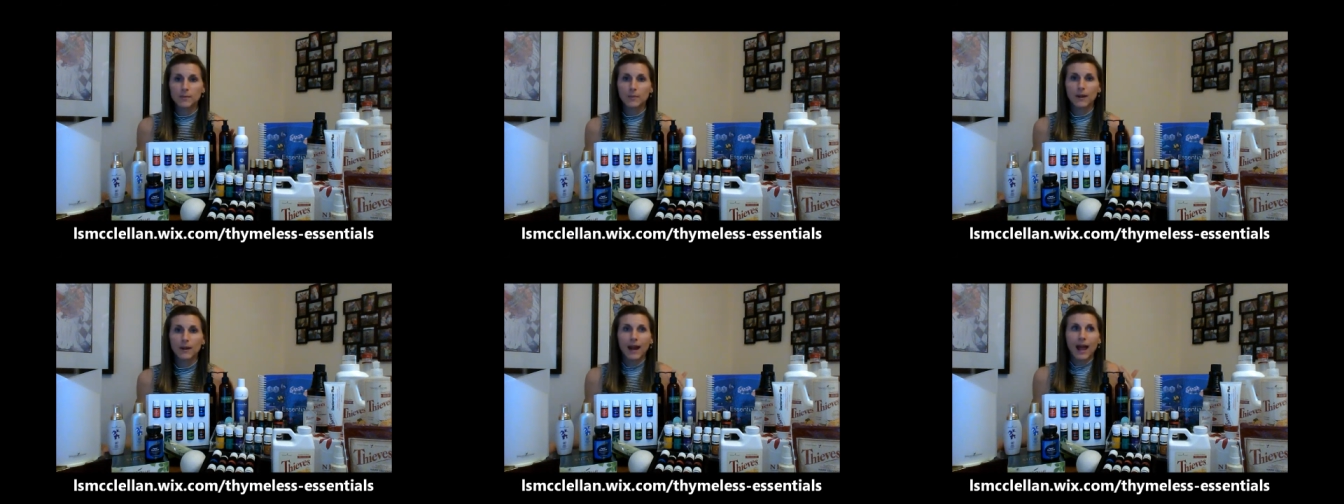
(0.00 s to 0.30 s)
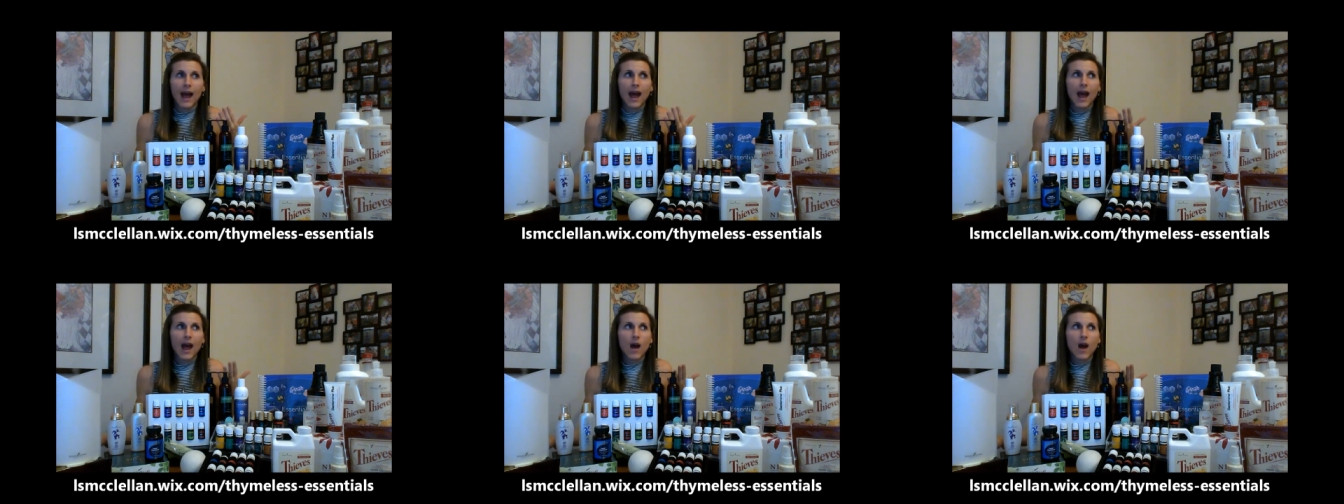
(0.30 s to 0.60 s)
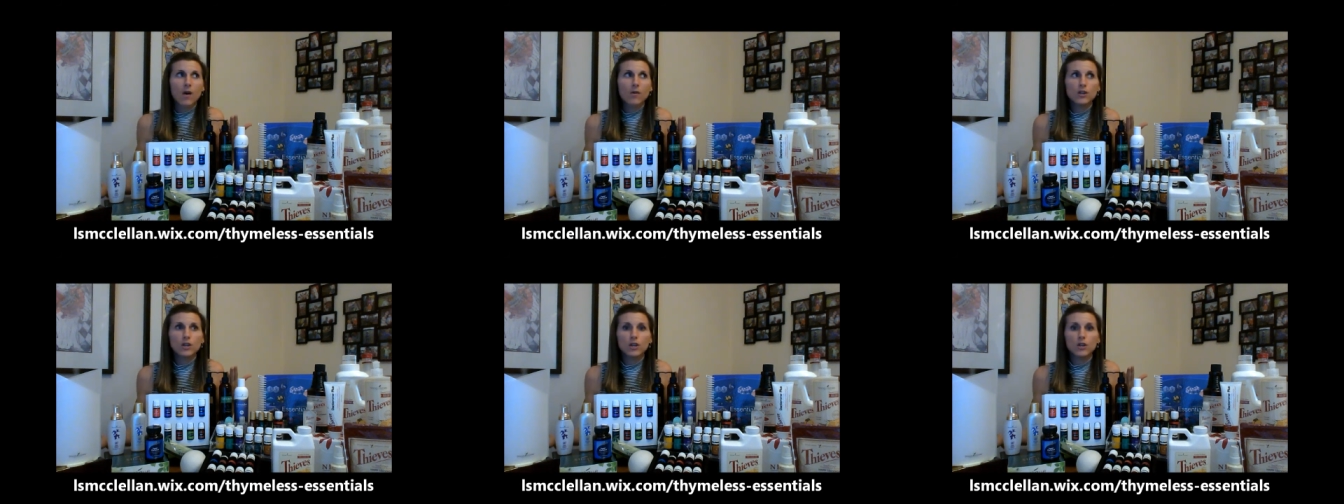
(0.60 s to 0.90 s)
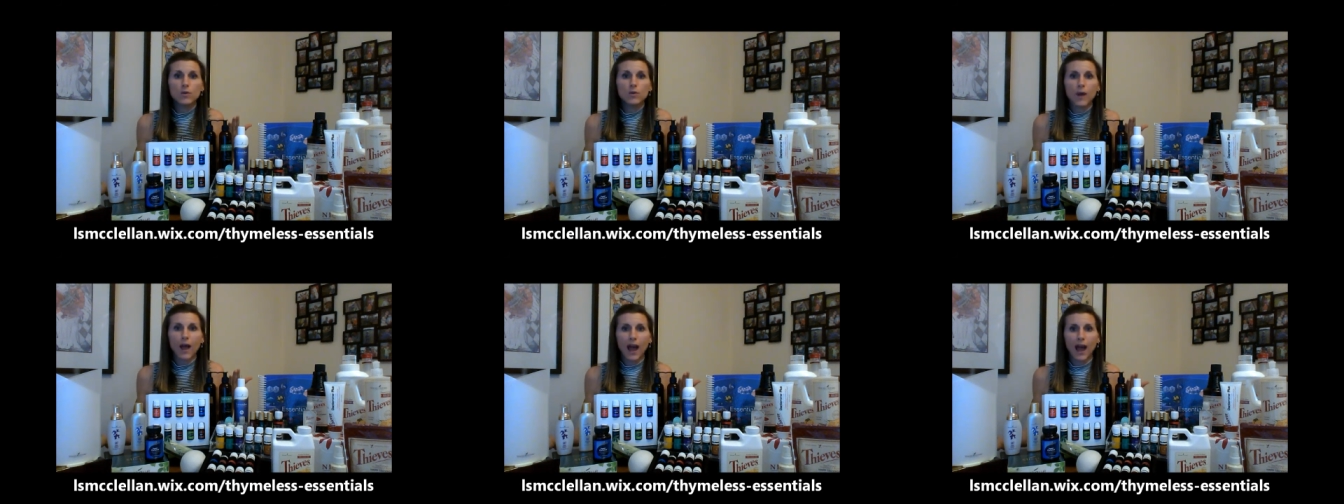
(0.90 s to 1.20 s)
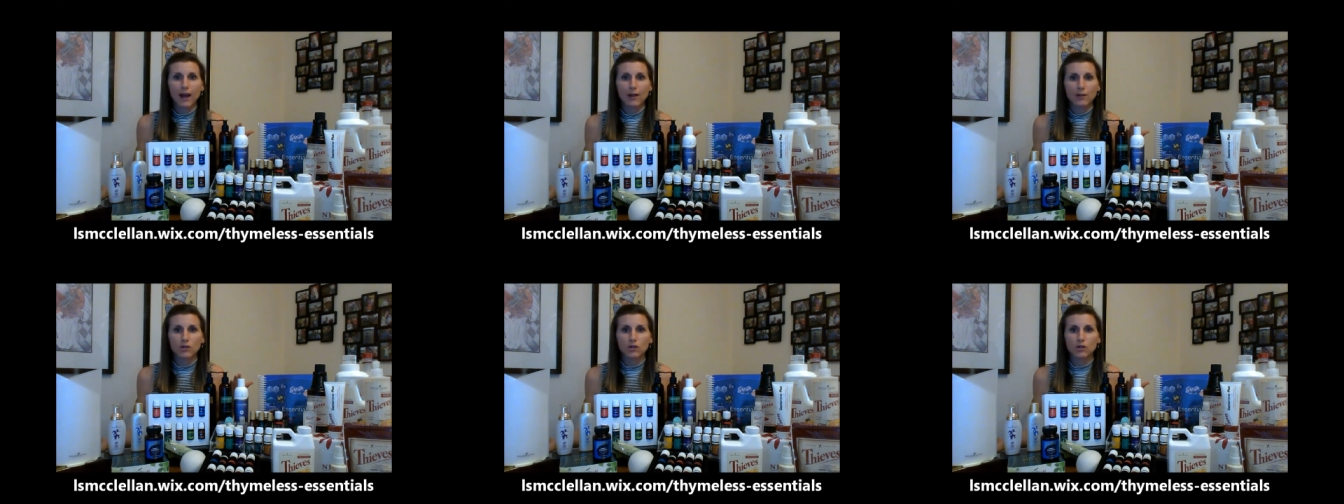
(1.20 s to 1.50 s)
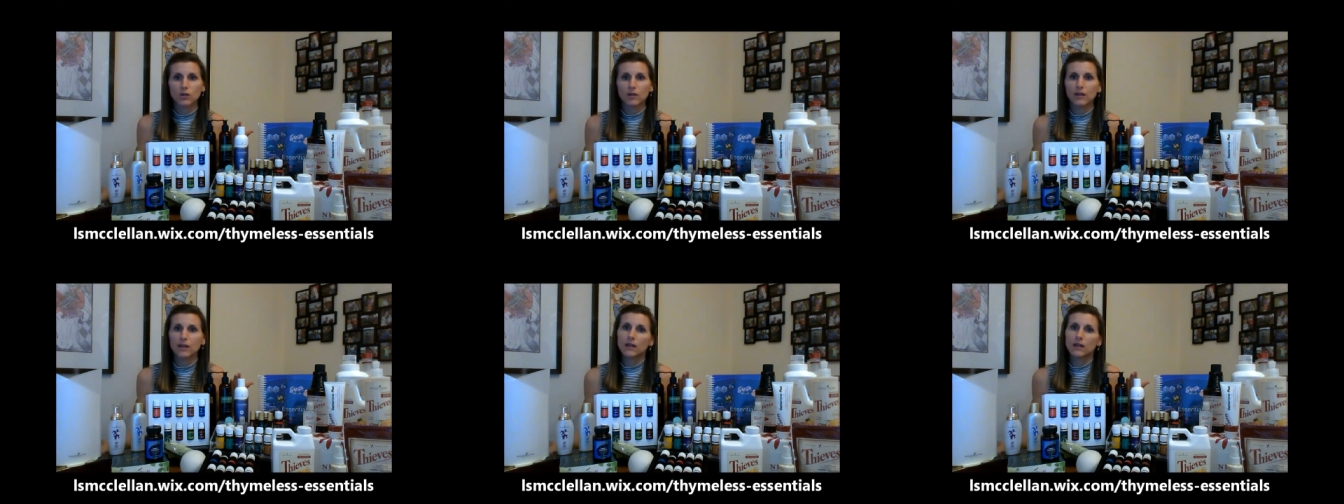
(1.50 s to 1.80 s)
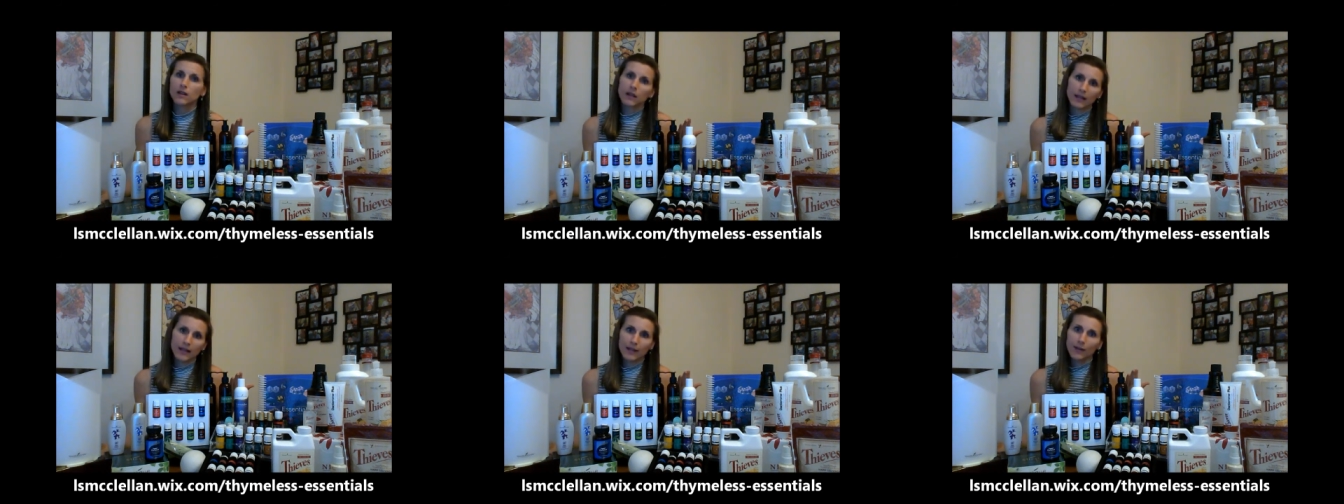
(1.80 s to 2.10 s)
But how do you actually
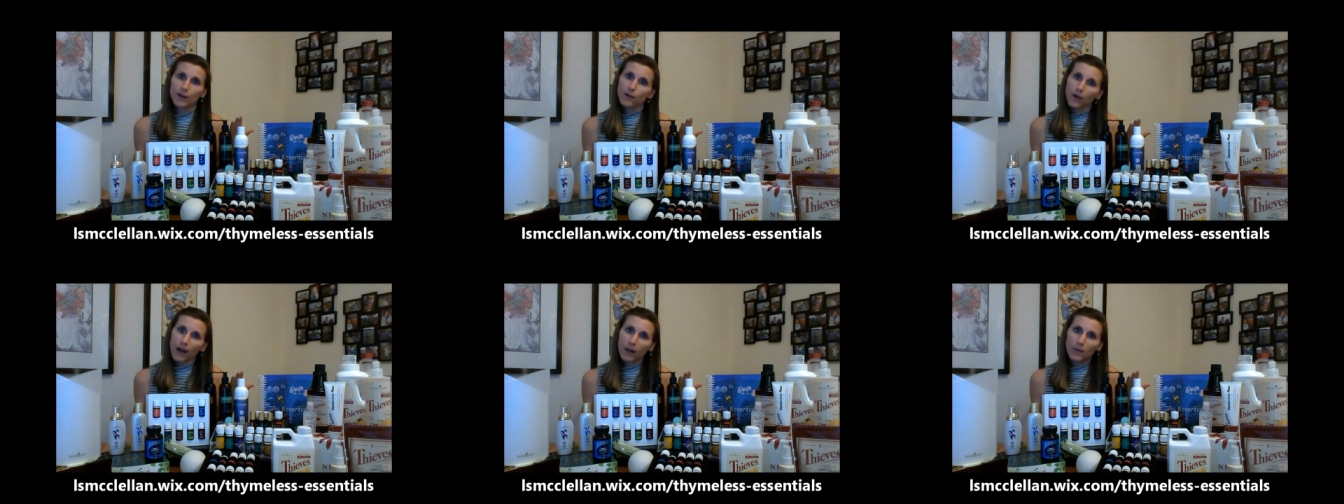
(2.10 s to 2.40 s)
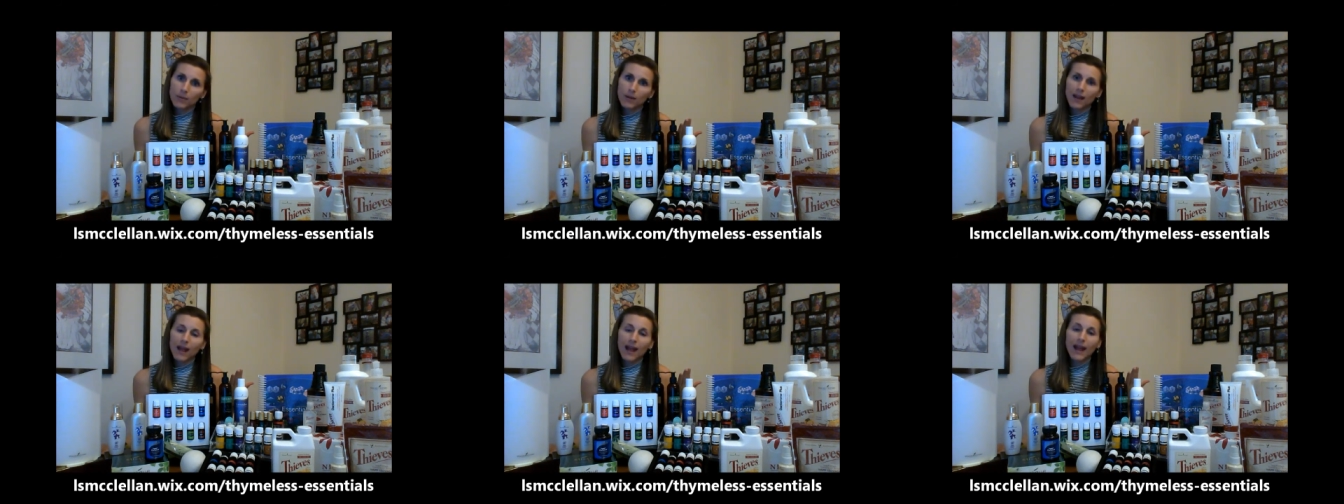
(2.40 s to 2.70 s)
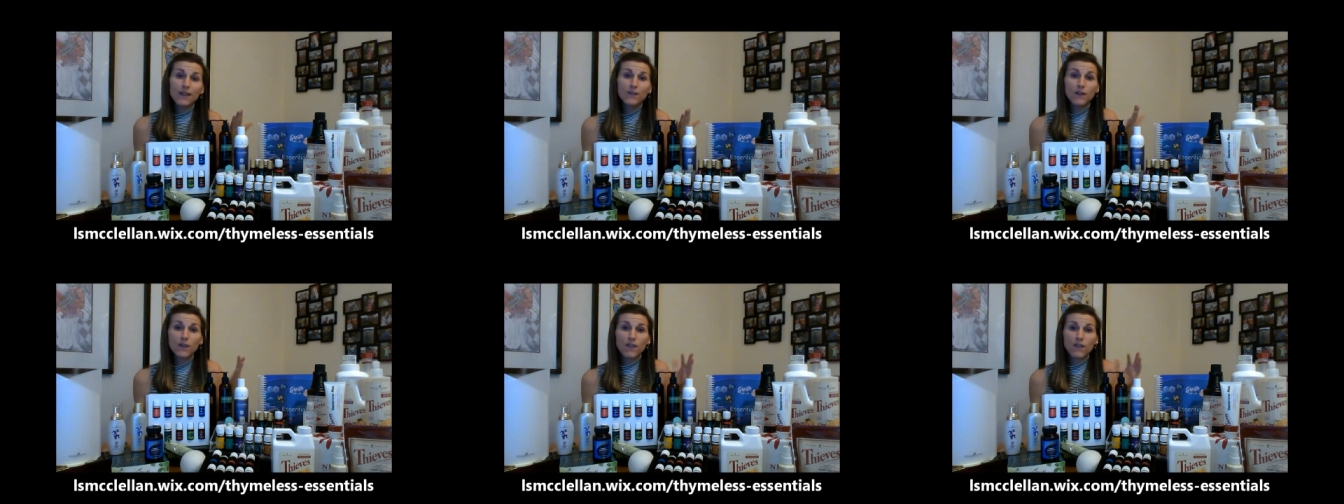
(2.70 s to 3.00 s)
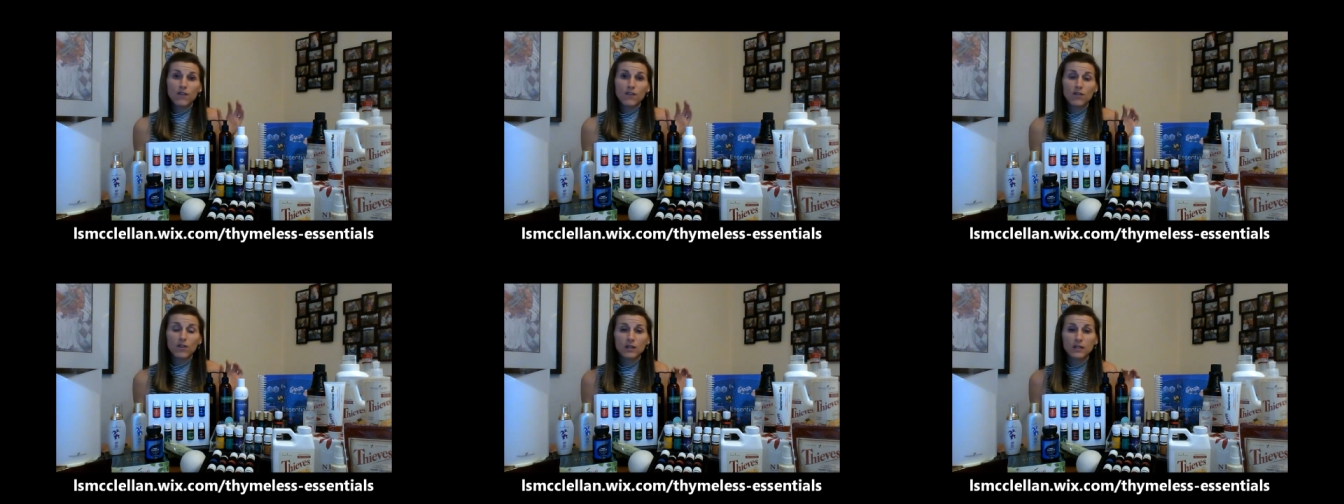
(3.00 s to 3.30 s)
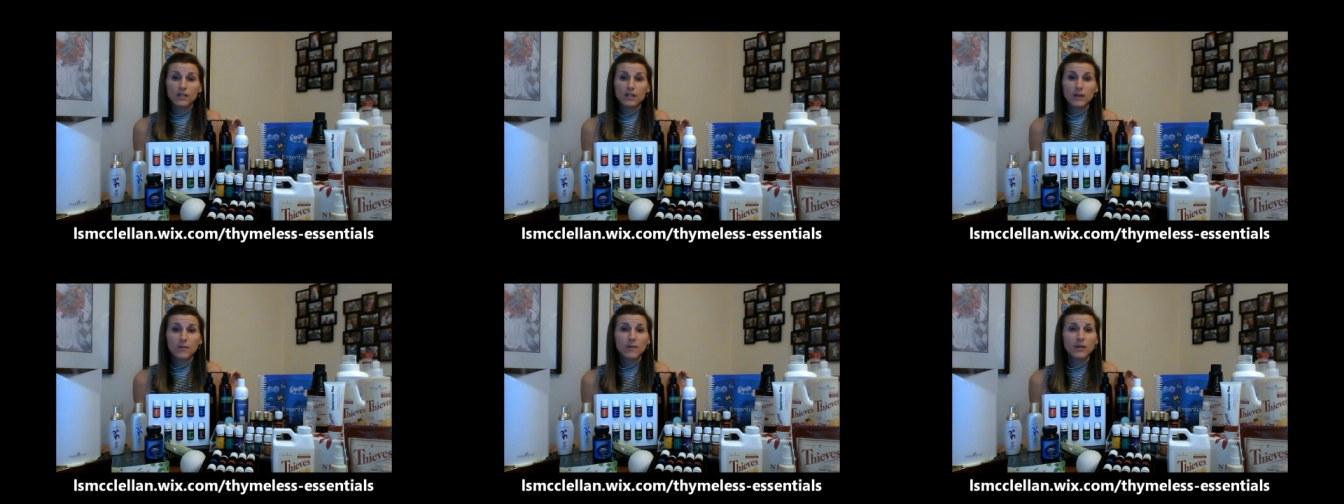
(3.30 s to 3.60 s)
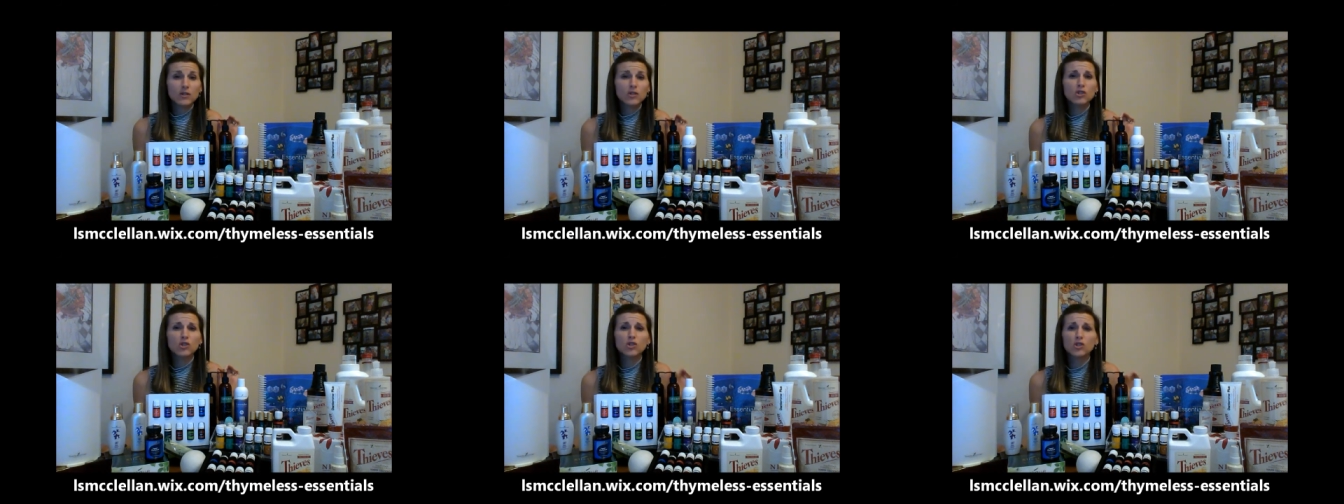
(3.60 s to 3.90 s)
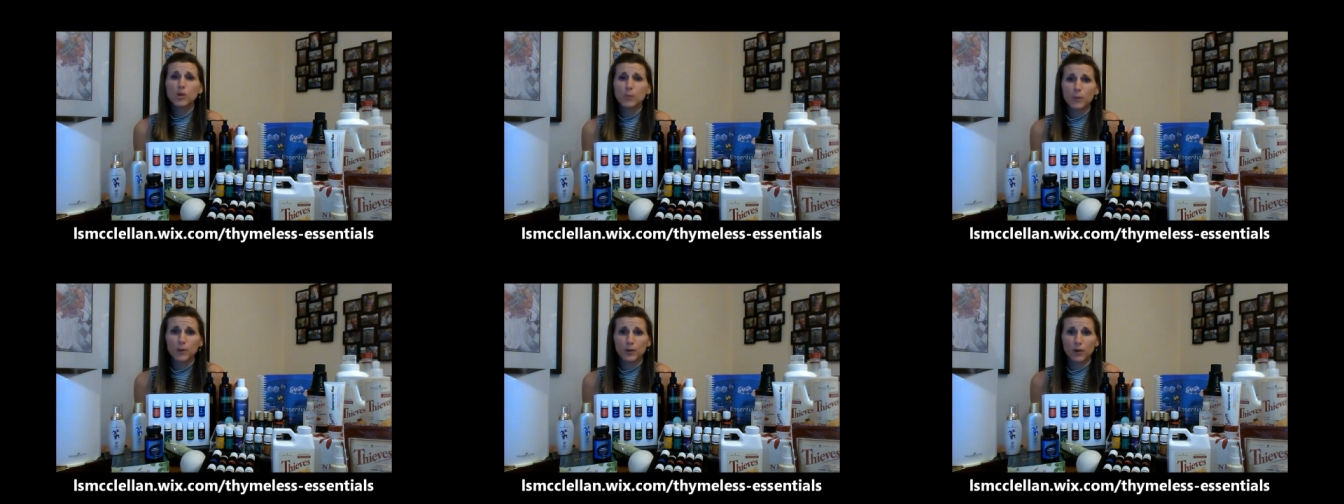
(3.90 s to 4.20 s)
clean a grape? And if you've ever looked at them, they're
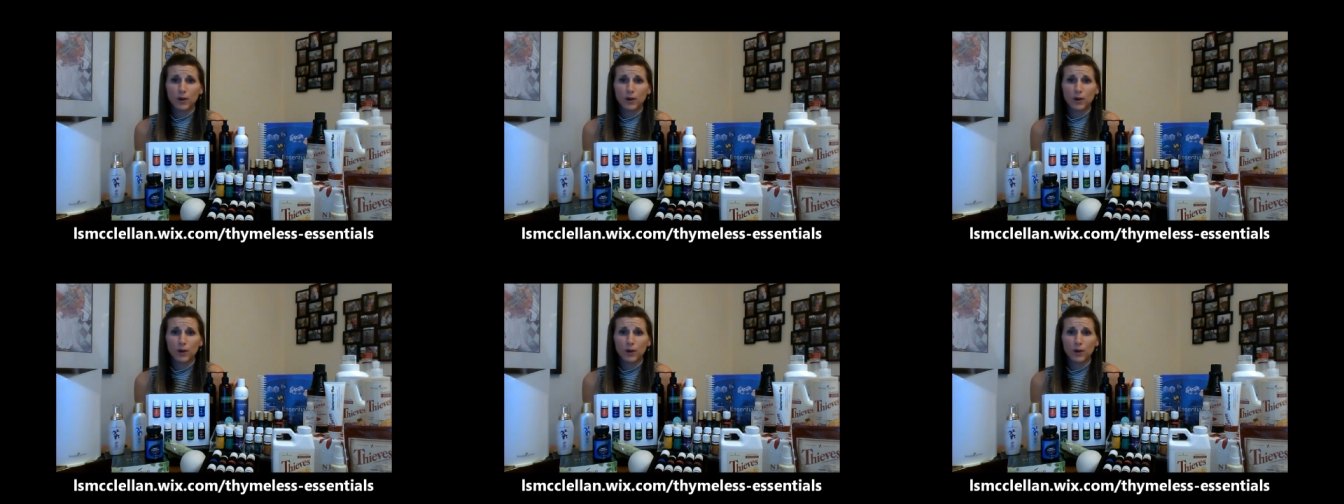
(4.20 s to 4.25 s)
super